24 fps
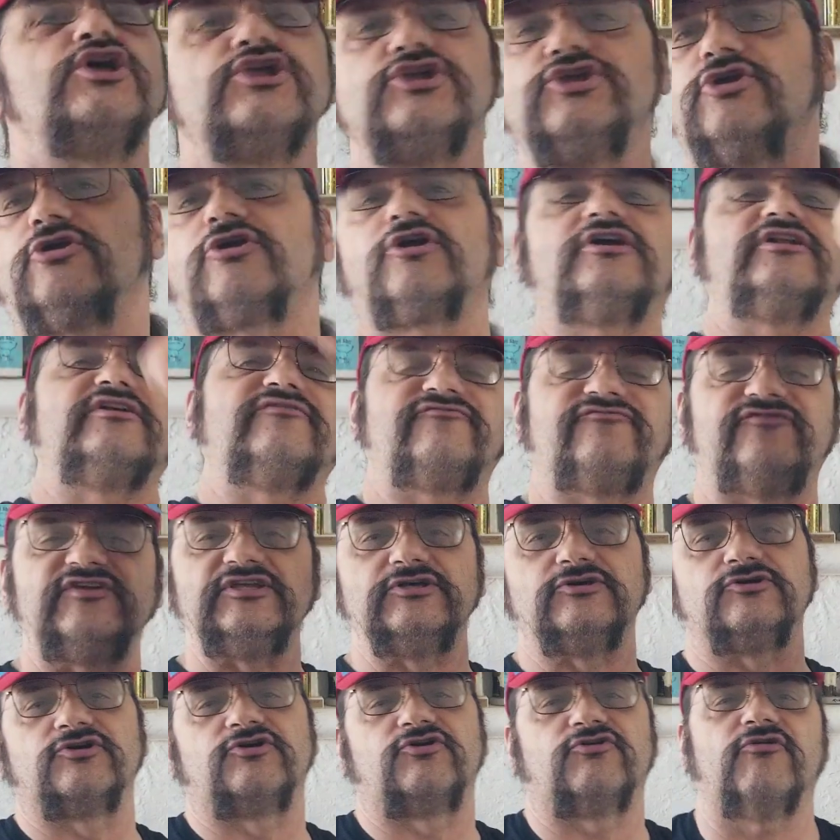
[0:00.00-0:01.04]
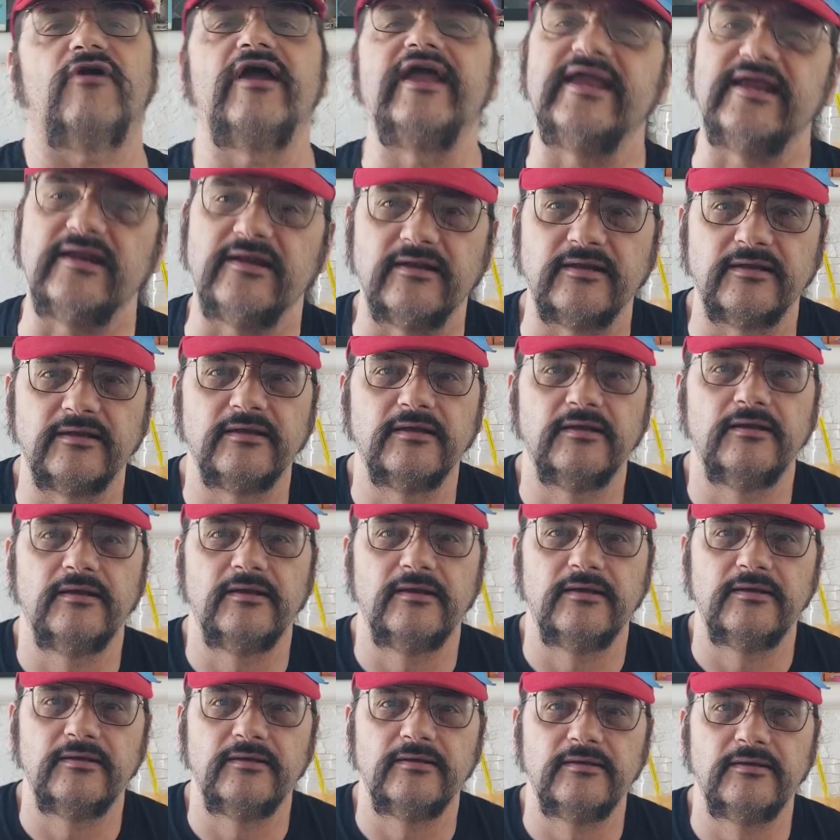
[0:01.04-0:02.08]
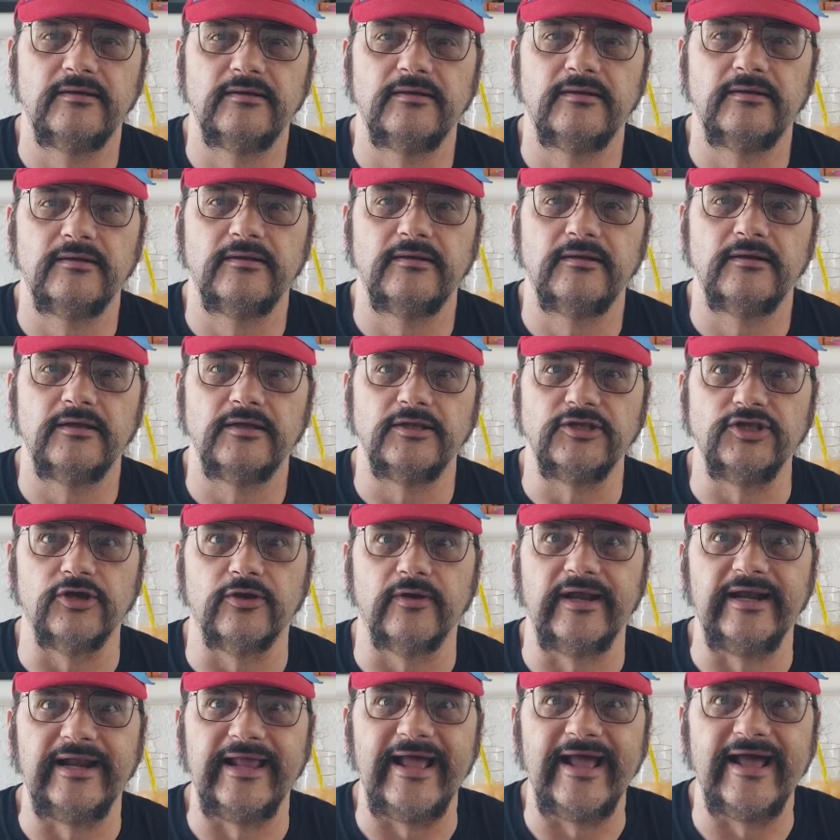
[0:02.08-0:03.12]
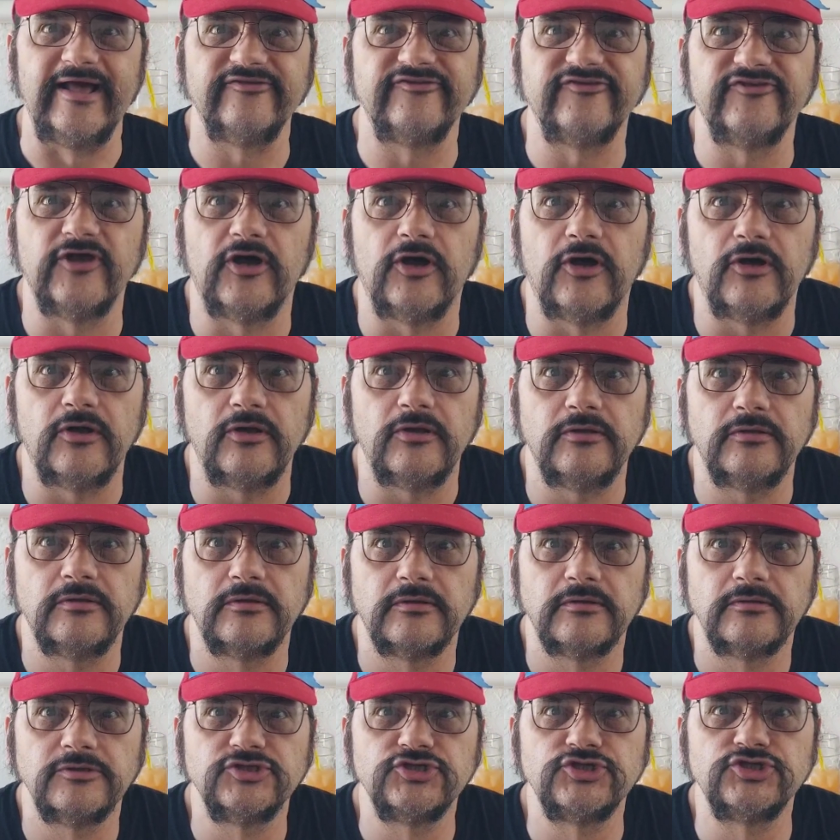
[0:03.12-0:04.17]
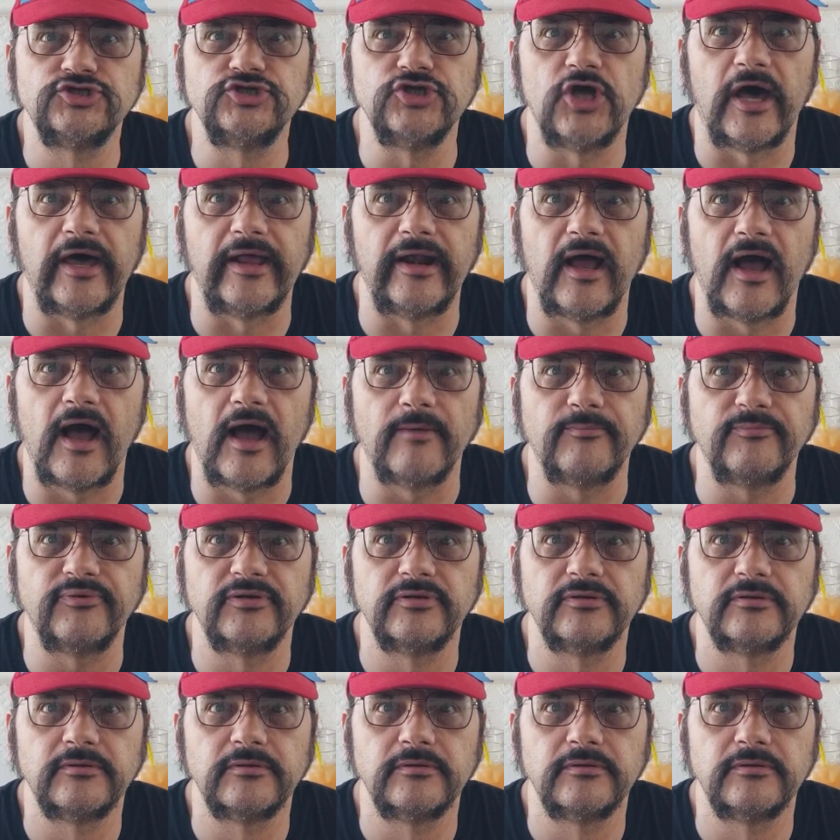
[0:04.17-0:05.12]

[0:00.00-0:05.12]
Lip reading: you're going to feel great. You're an asshole. Shut up.